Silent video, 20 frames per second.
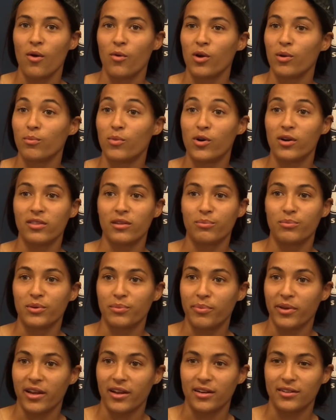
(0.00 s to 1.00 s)
We're more than
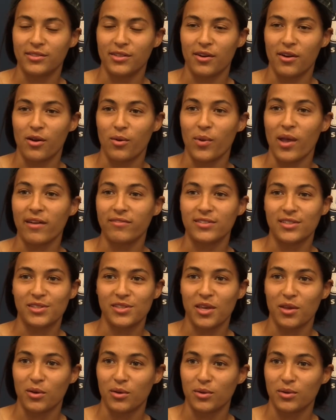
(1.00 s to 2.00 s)
prepared. We have the
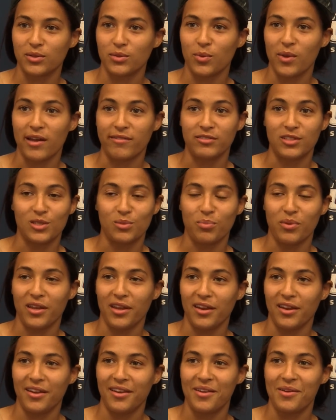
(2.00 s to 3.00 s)
skills. We have the
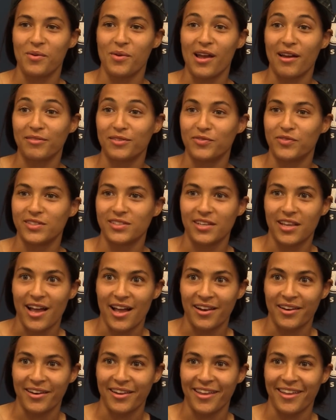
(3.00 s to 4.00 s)
speed. We have the
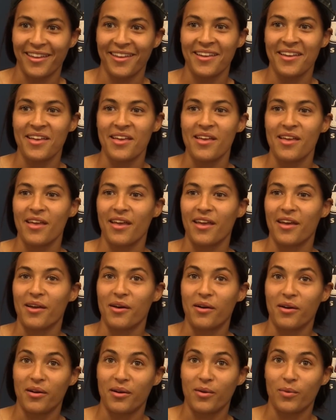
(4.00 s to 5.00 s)
physicality.
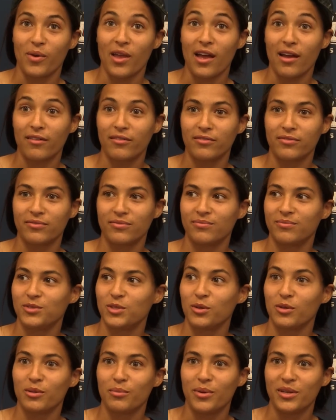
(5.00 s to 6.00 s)
We have
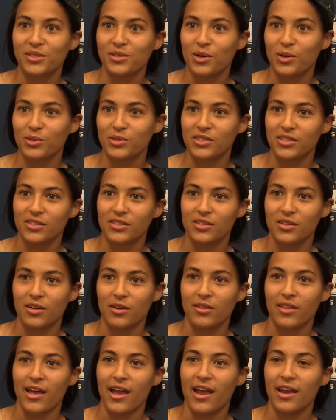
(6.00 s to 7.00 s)
two of the best coaches,
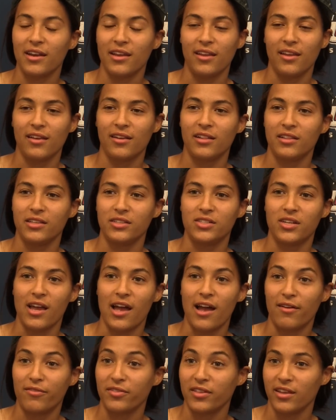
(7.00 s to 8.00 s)
that any collegiate
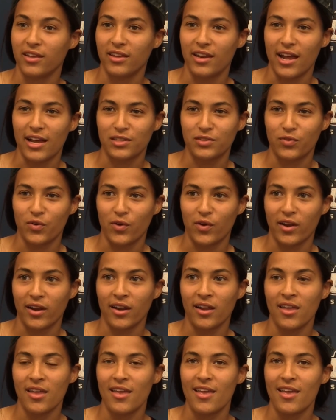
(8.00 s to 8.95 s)
athlete could ask for.